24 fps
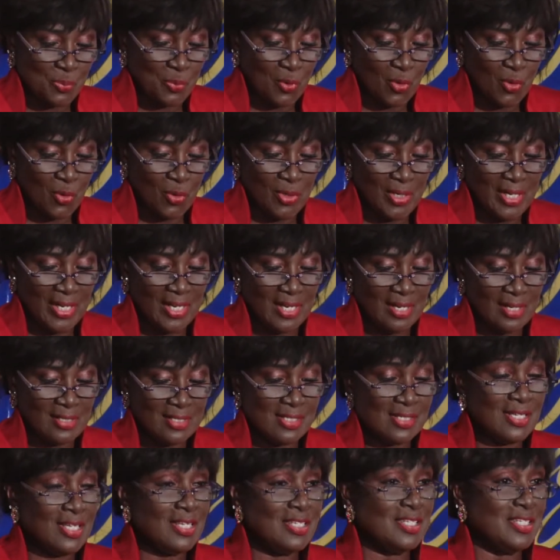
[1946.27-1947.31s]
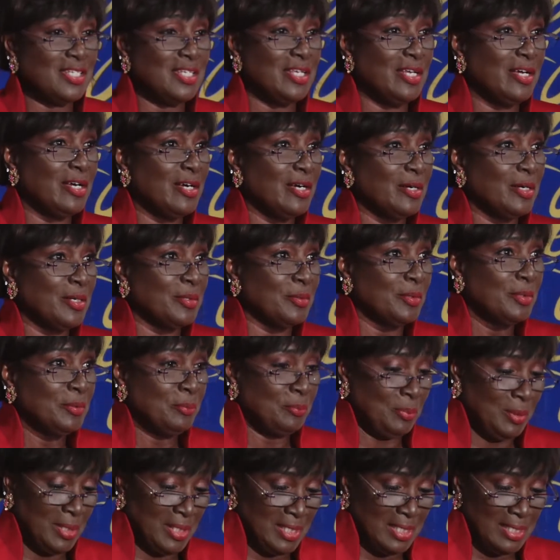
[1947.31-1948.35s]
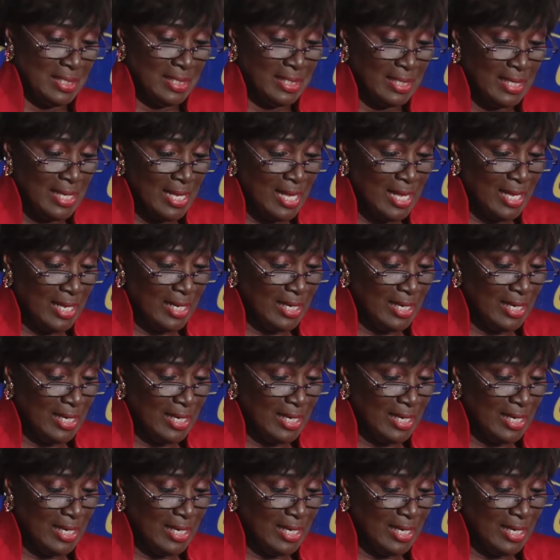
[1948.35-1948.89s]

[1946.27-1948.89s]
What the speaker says: Spaulding CCRP